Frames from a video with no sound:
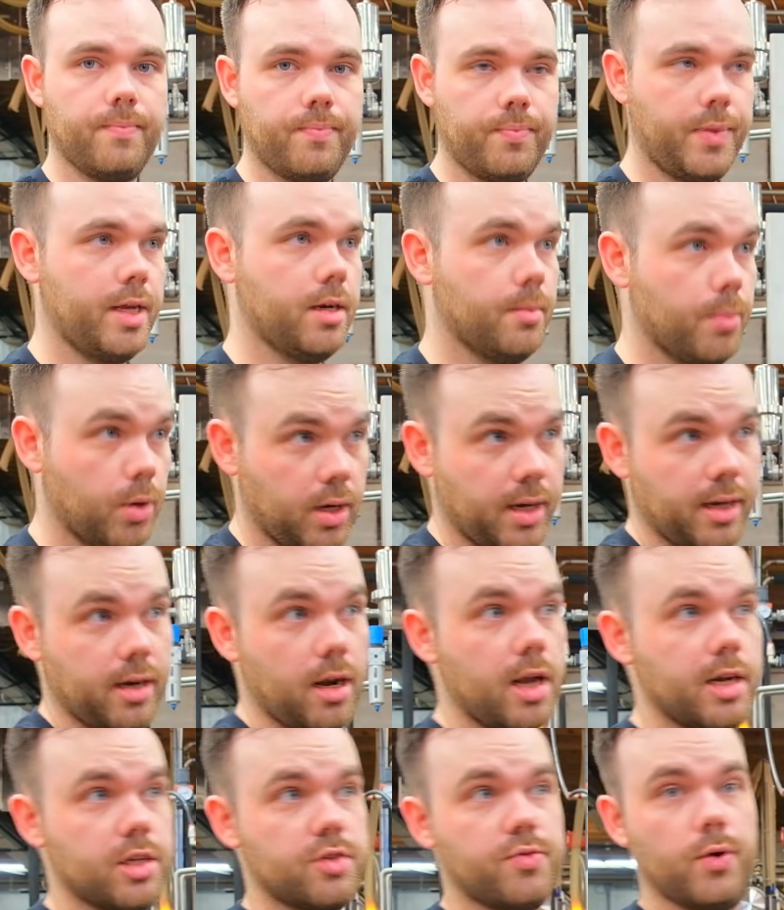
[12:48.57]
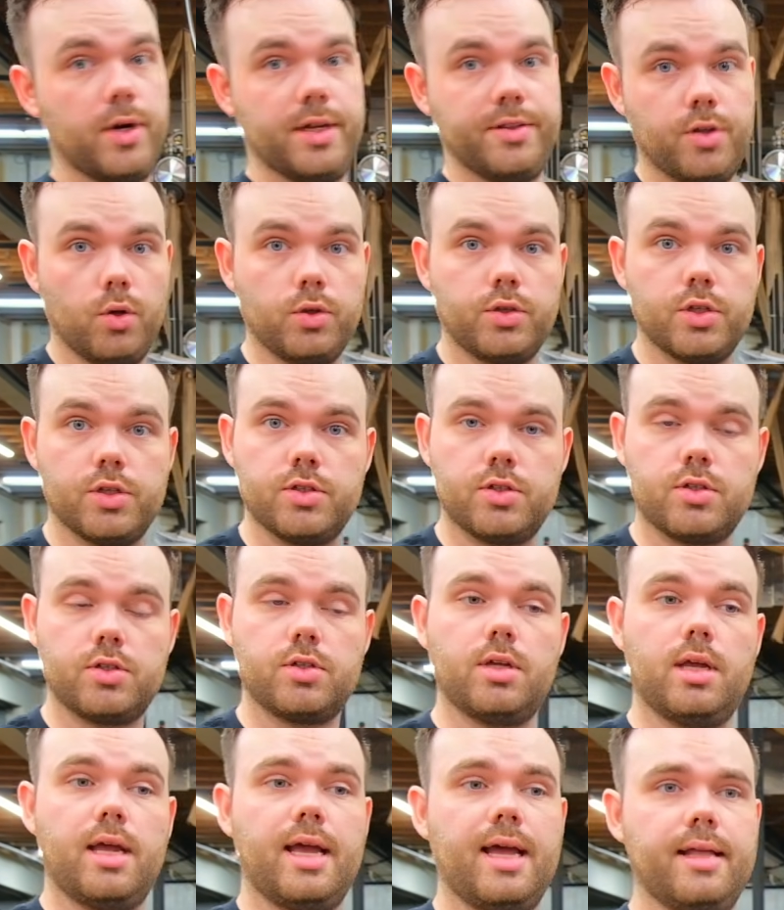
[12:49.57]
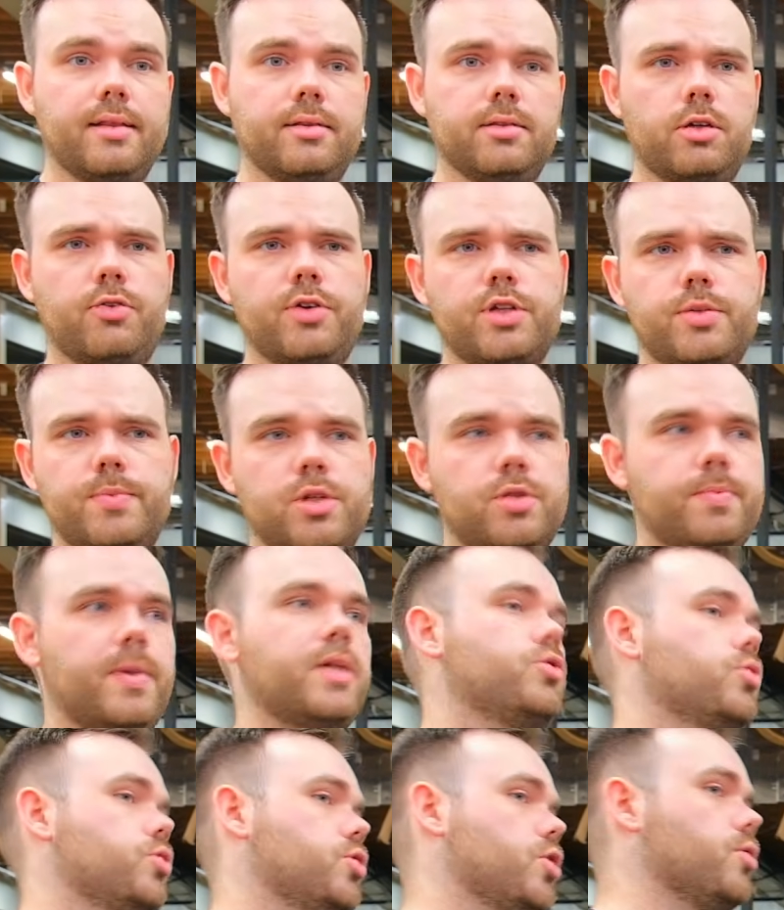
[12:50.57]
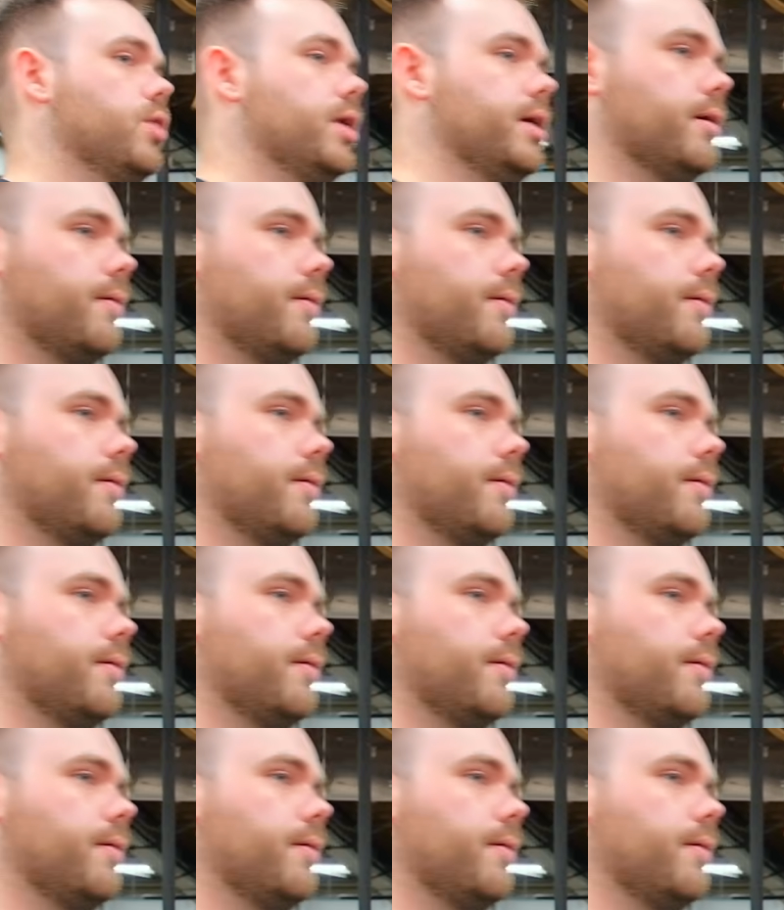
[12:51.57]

And the bottling line is for indulgence and Christmas specials only.